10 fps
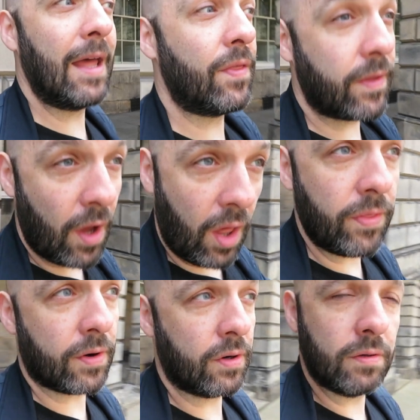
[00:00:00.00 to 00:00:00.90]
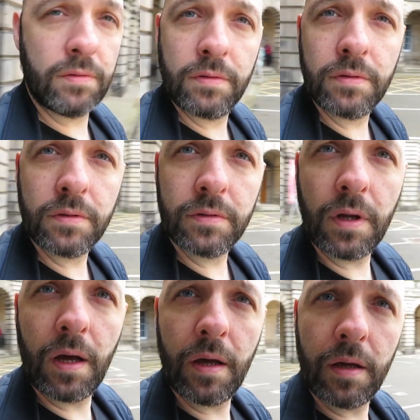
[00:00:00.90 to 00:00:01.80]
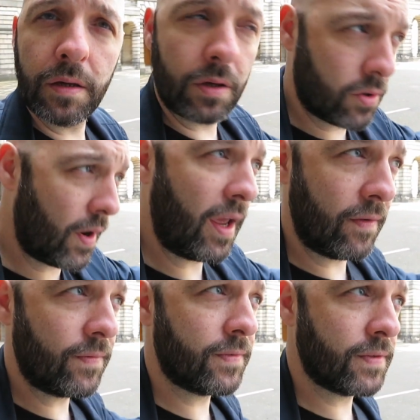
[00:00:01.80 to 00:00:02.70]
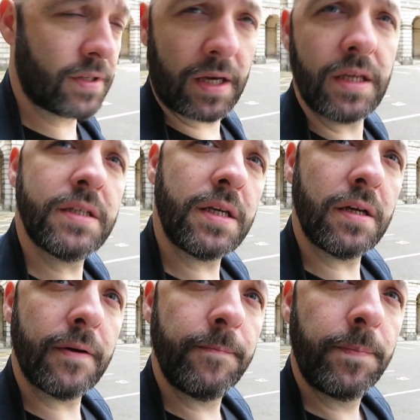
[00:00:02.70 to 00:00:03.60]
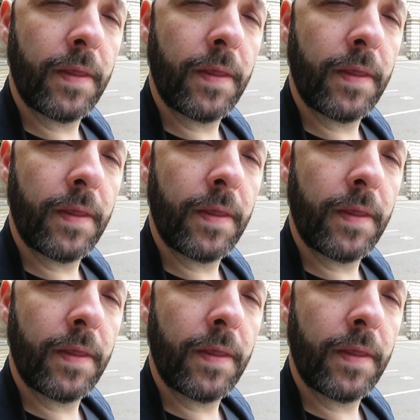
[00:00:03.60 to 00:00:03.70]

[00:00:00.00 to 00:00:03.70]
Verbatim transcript: and the other uh, grave sites here